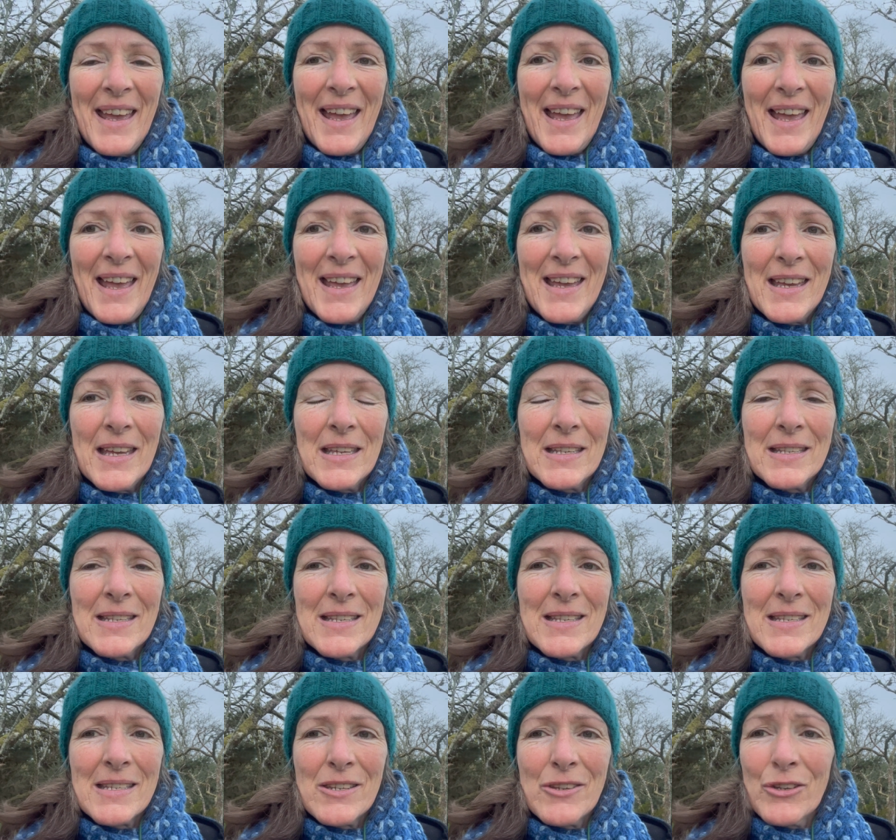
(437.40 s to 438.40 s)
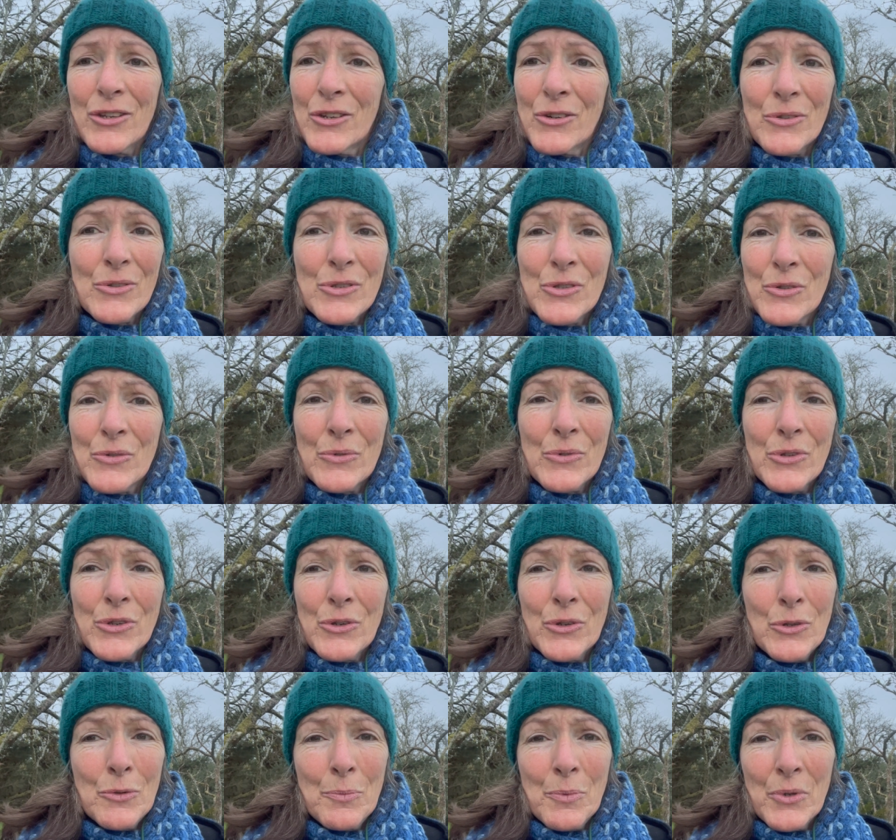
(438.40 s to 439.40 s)
And you can also,
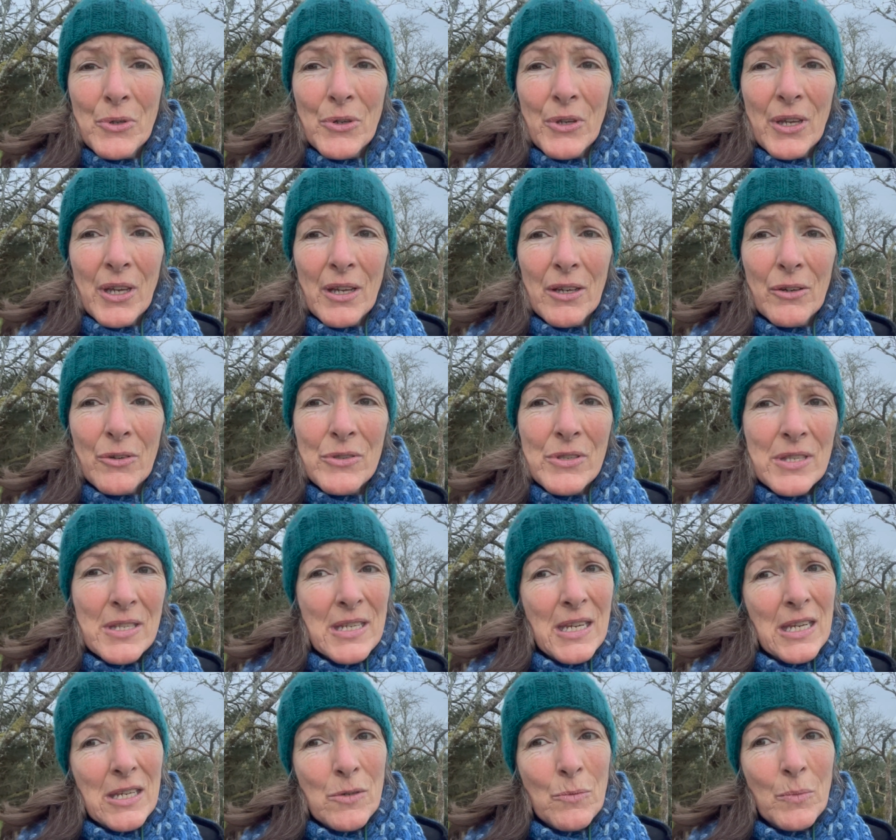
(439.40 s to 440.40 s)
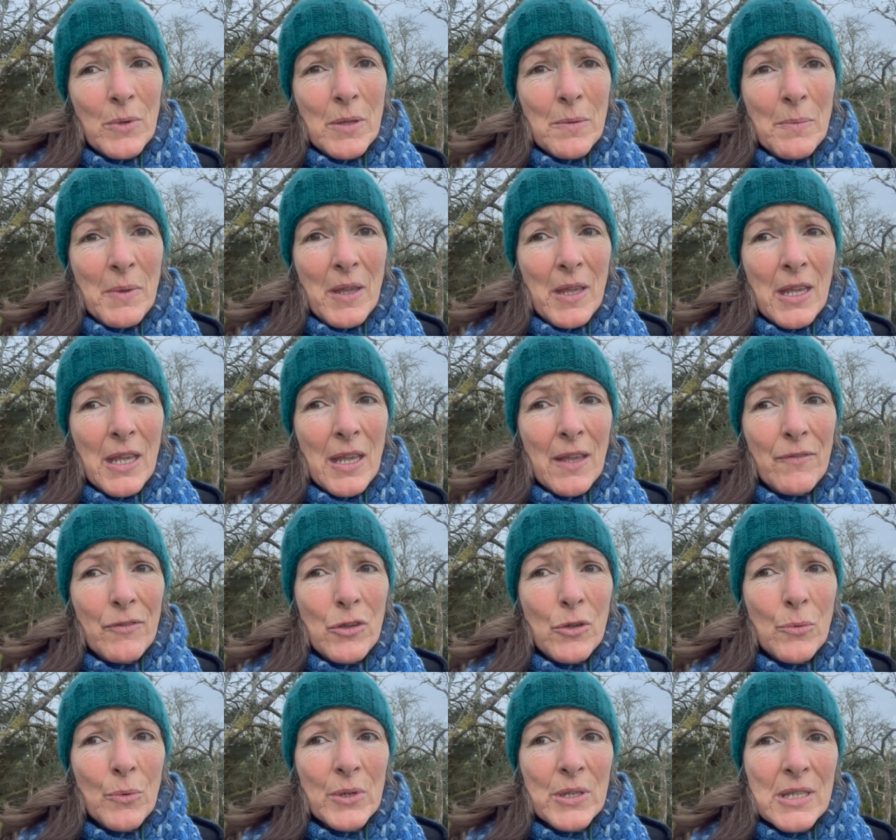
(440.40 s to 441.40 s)
you could book a consultation with me if
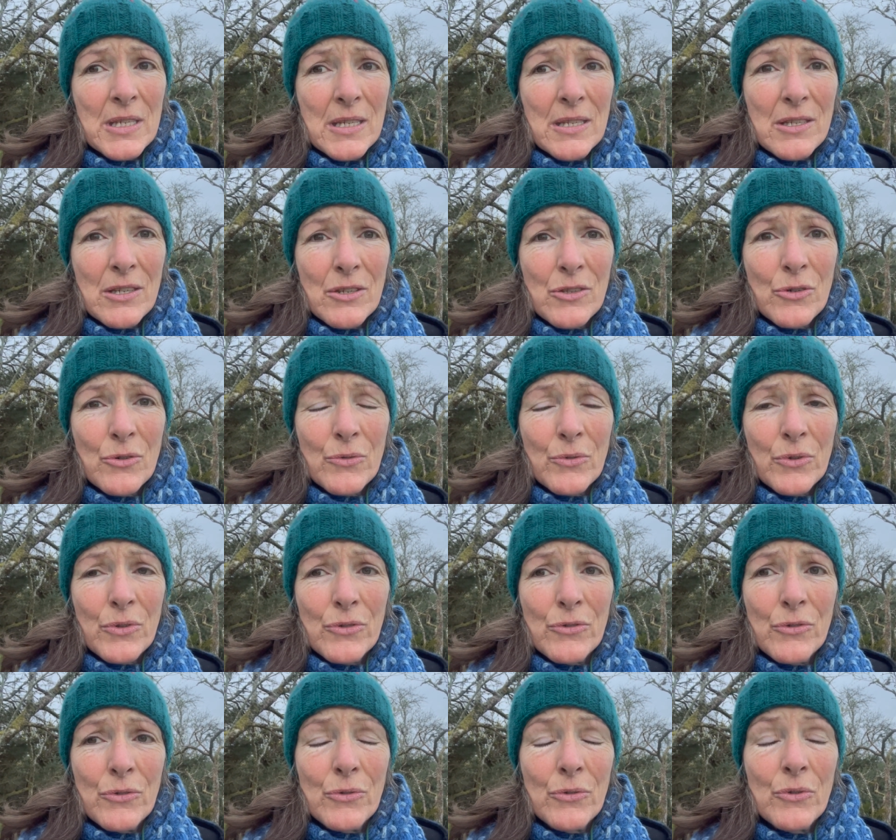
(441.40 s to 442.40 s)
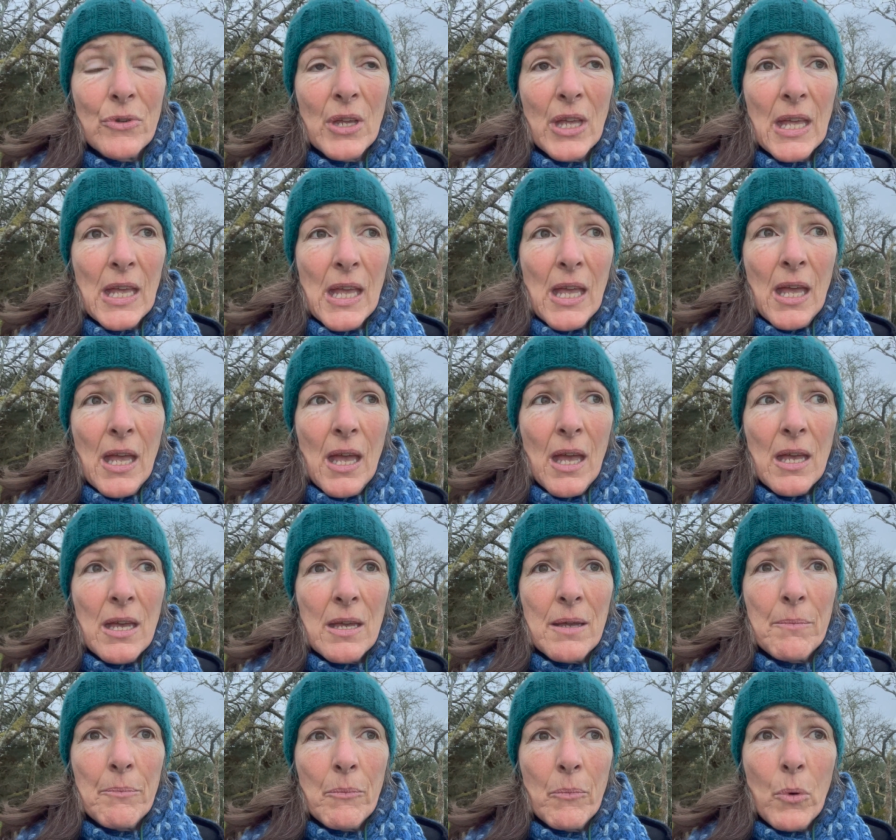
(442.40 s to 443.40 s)
you wanted to talk through
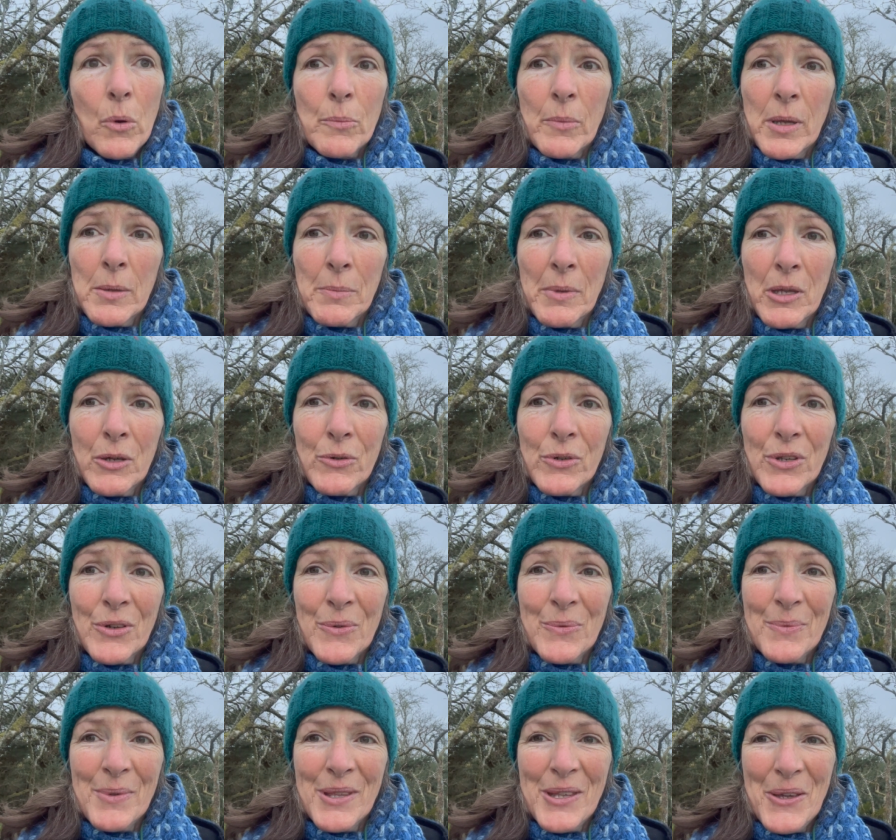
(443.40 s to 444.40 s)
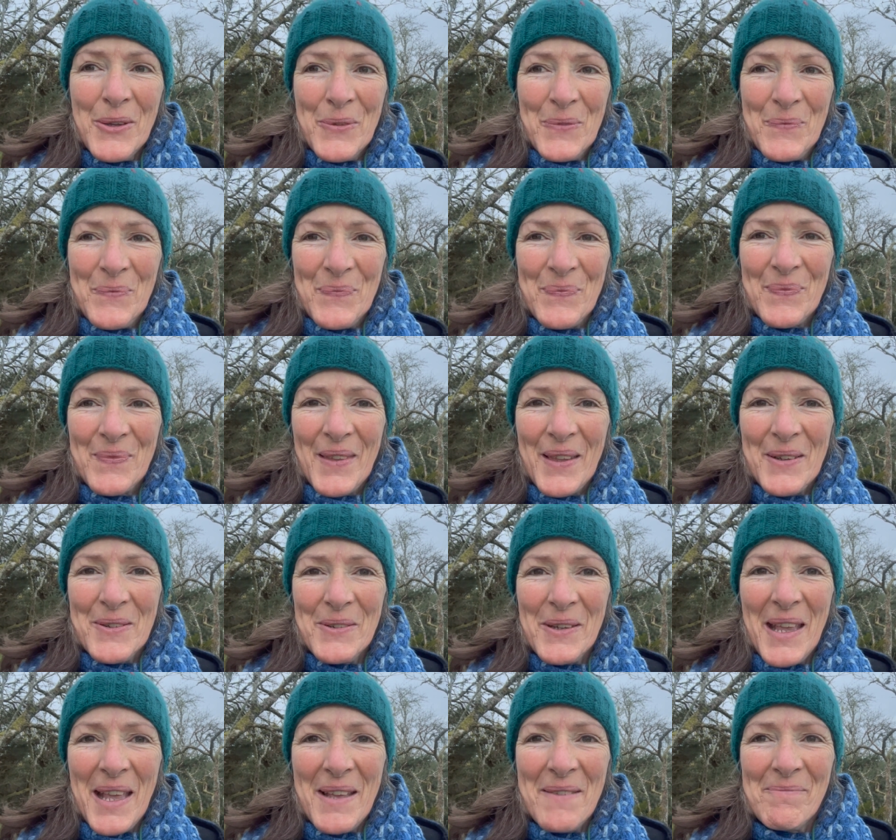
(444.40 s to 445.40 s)
um, what might be going on with you.
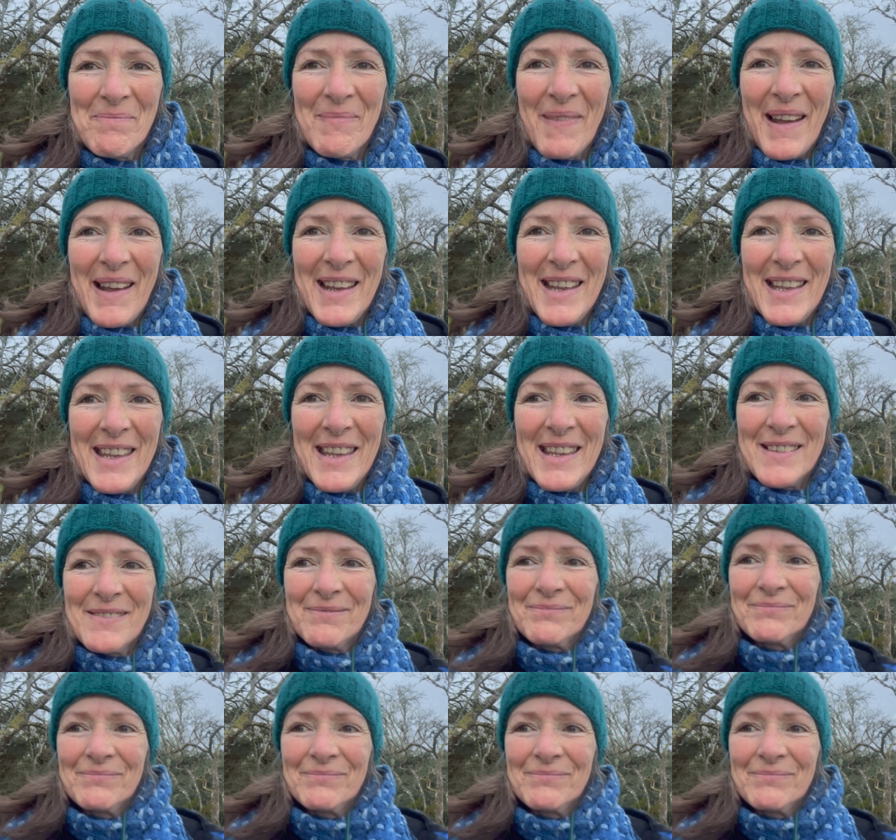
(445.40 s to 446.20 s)
Okay, bye.